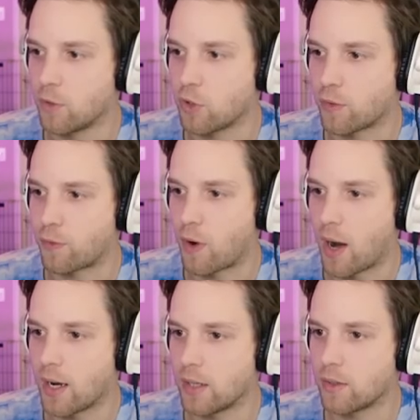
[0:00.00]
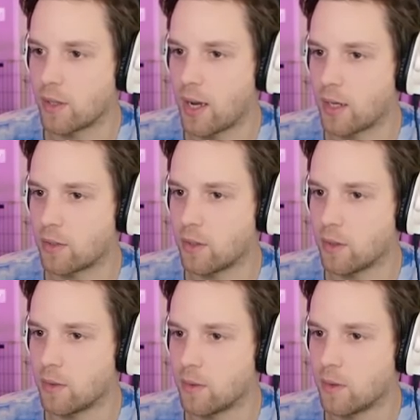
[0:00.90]
Just frying his eggs,
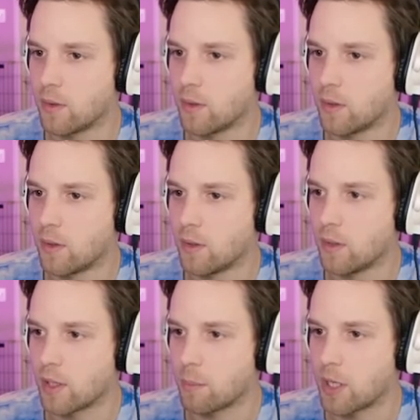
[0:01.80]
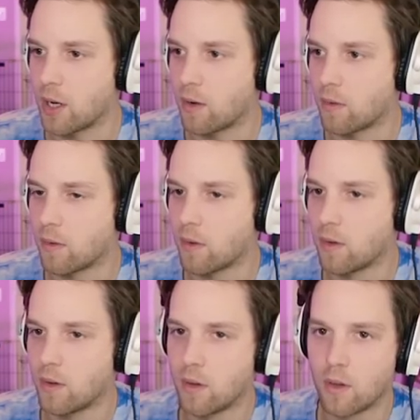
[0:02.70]
dude. Look at me go.
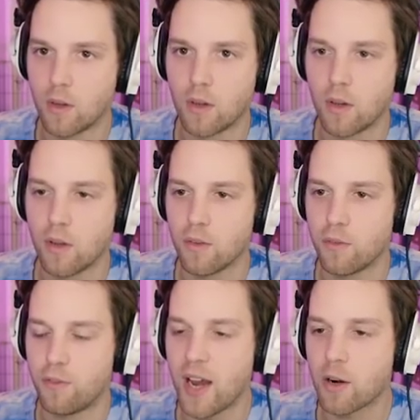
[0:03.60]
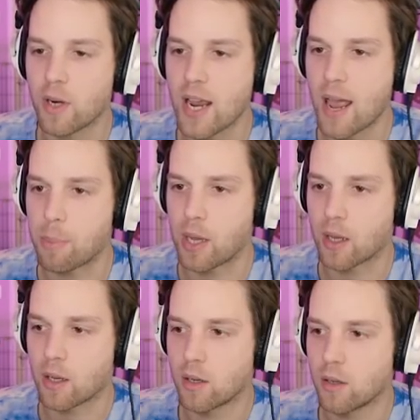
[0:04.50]
Very epic.
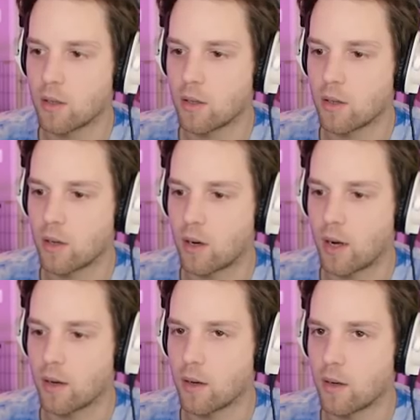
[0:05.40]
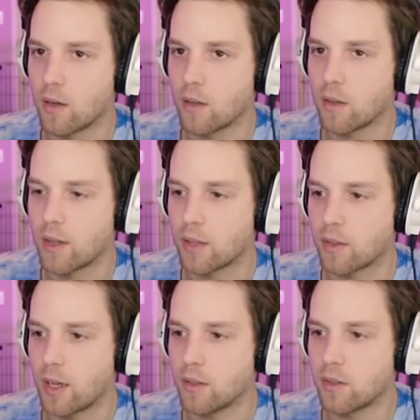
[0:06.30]
All right,
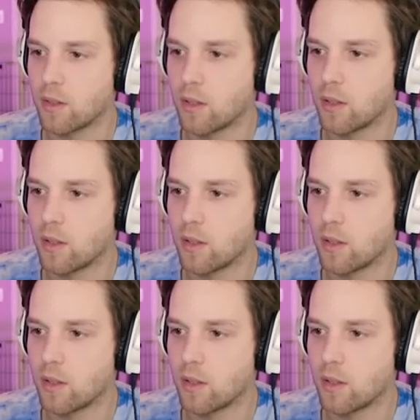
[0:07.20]
that's nice.